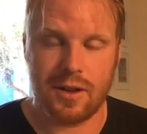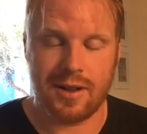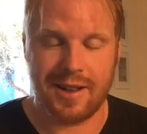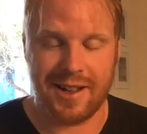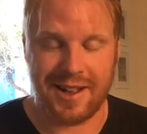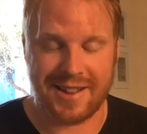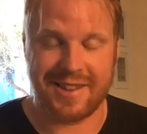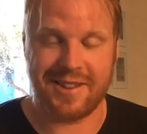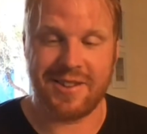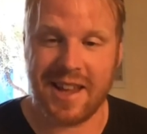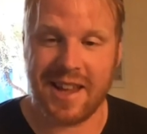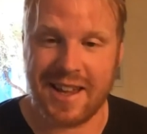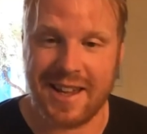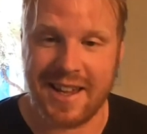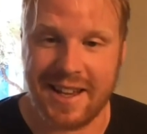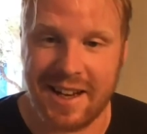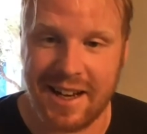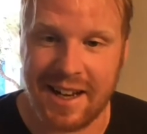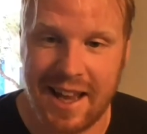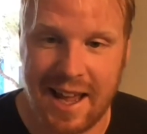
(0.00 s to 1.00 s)
as you say,
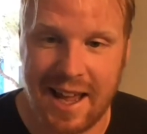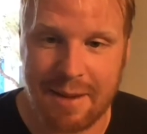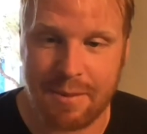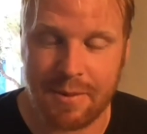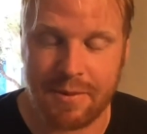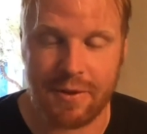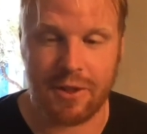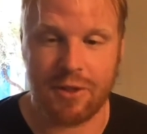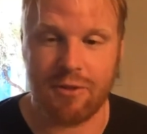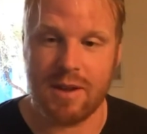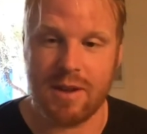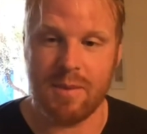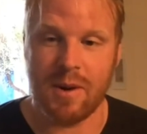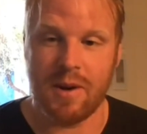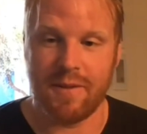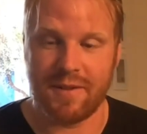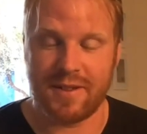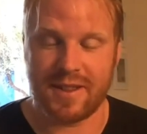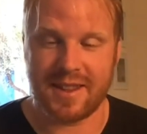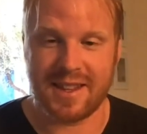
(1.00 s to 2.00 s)
in a lab for 3
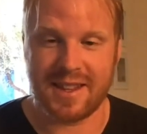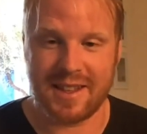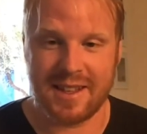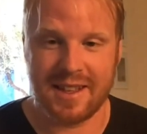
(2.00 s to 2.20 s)
months,